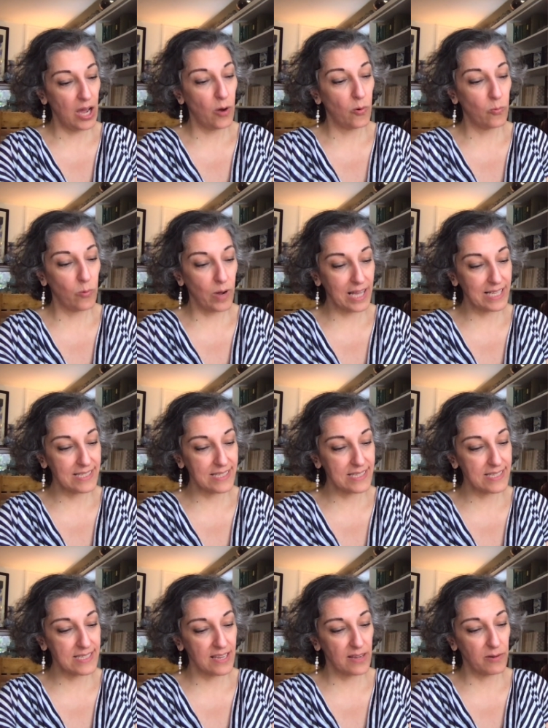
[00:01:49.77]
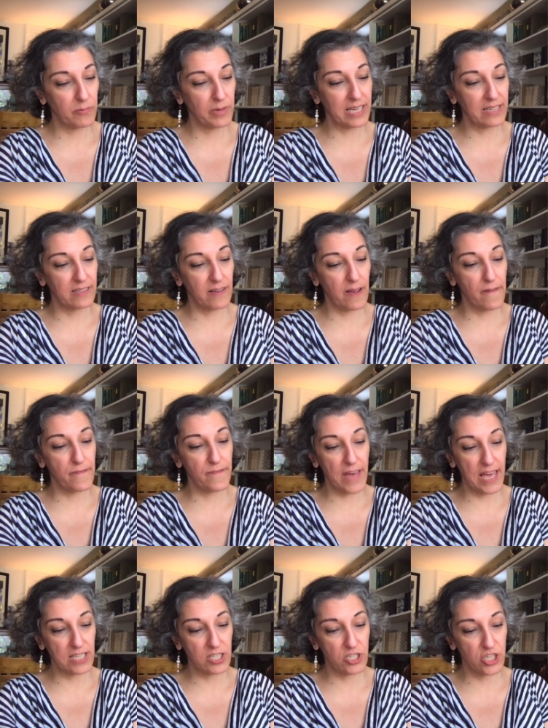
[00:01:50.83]
Once, when
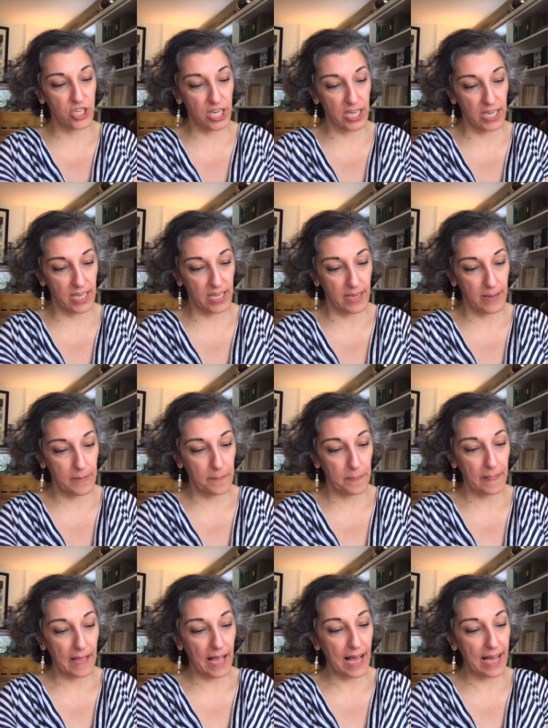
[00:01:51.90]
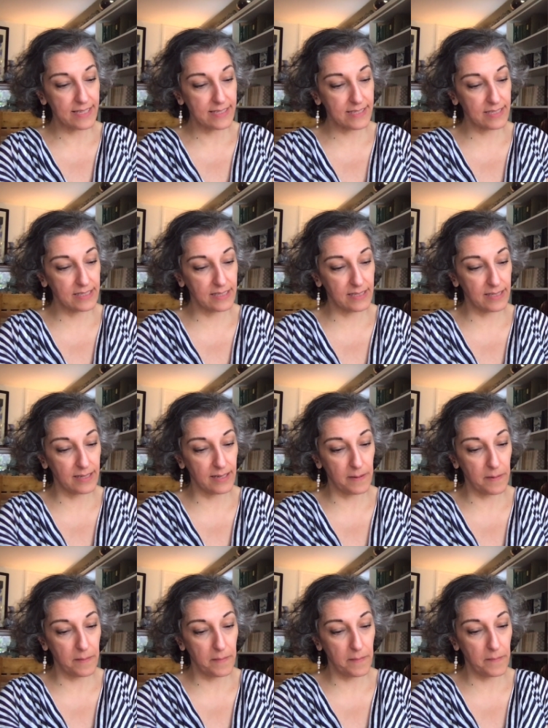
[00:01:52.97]
Fan Chi asked the
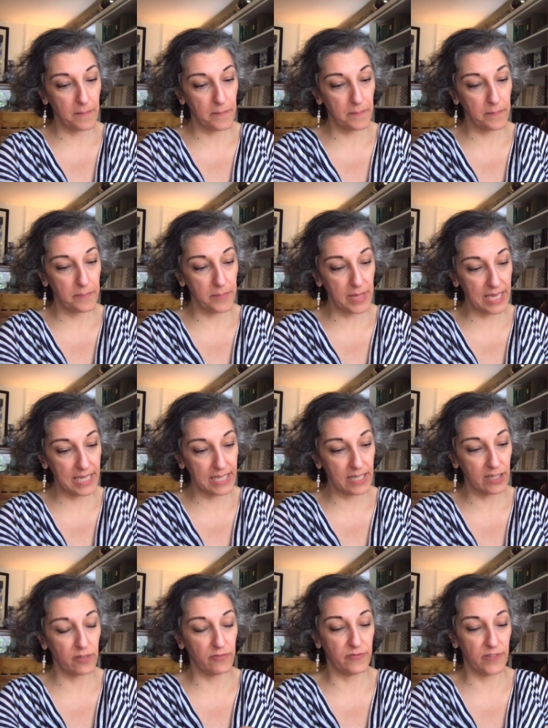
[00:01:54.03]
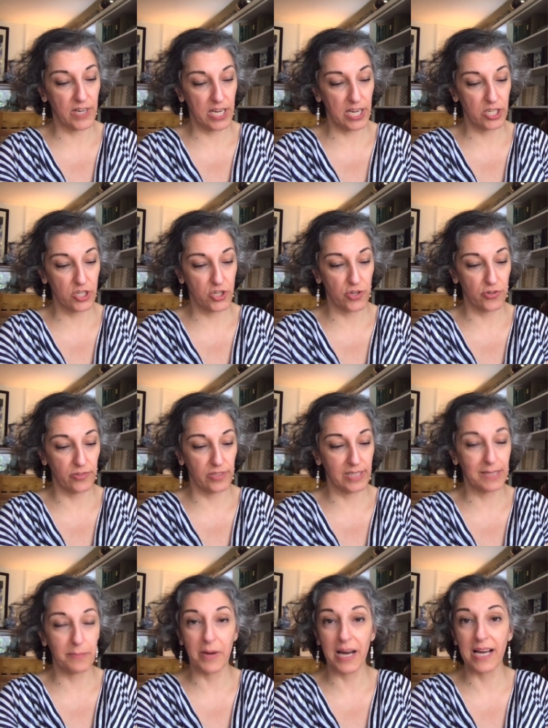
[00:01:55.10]
meaning of virtue, the
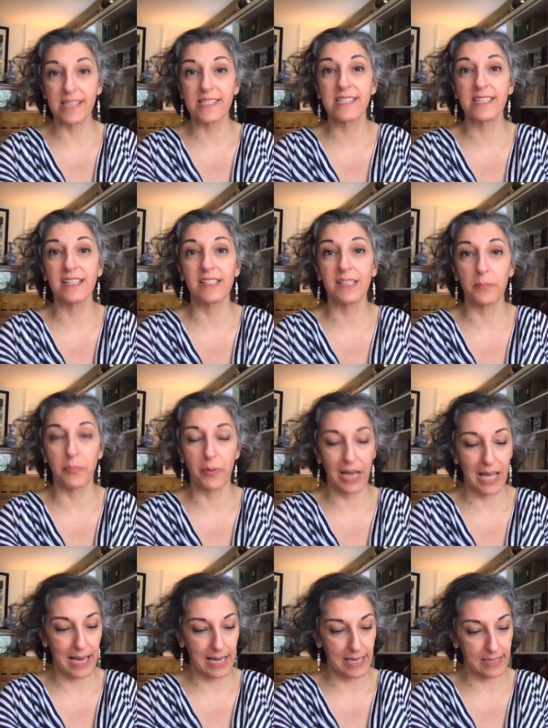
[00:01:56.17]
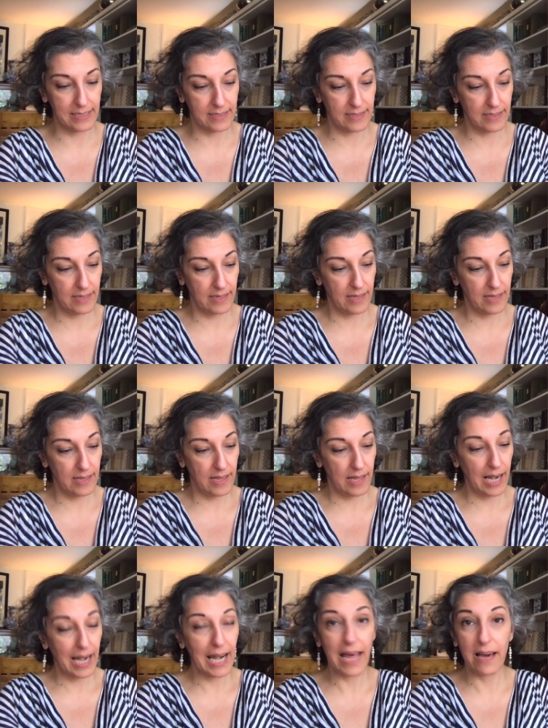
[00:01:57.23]
master replied,
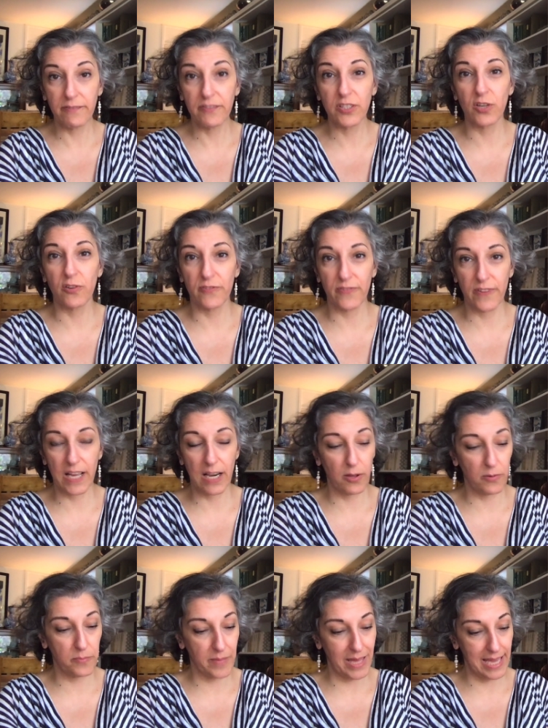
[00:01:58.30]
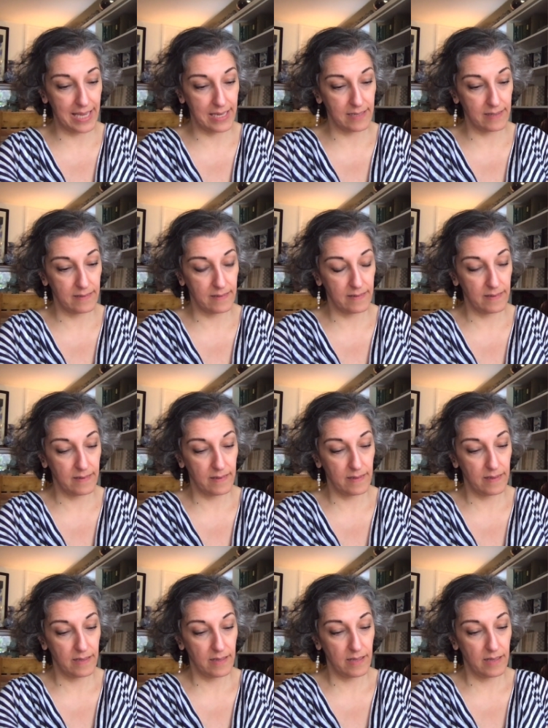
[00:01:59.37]
"Love your fellow man."
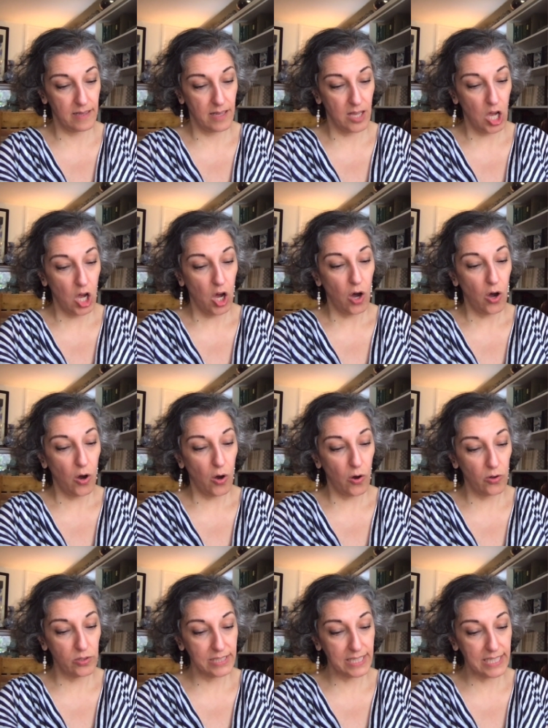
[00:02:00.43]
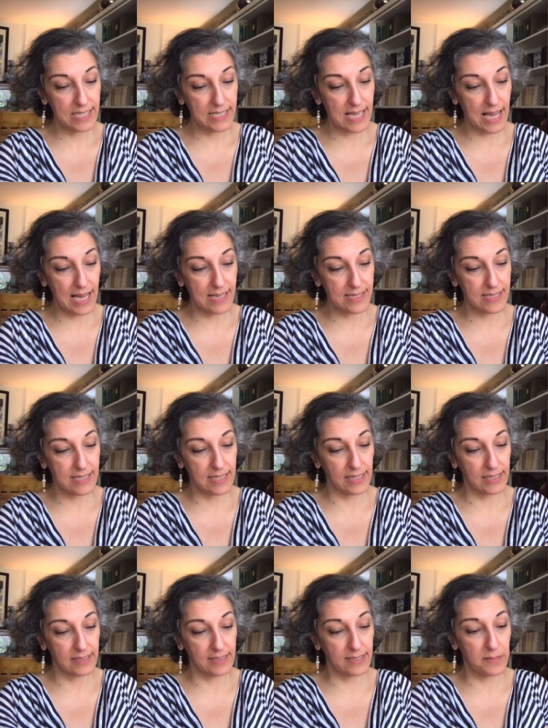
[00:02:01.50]
On his
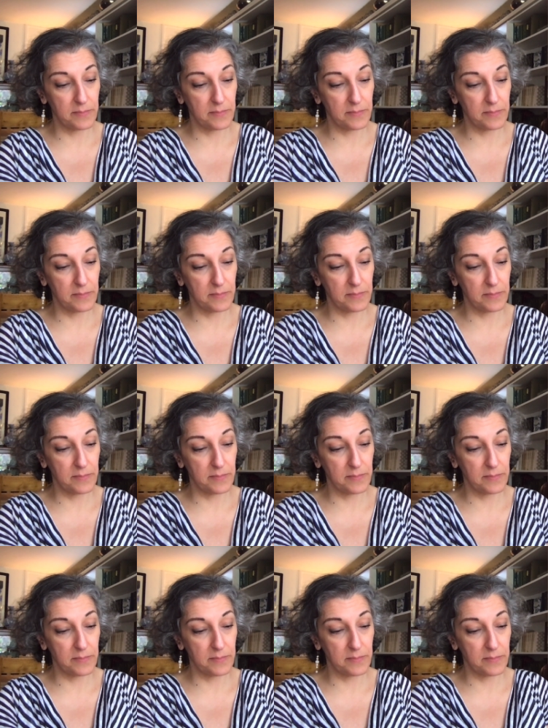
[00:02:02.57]
asking the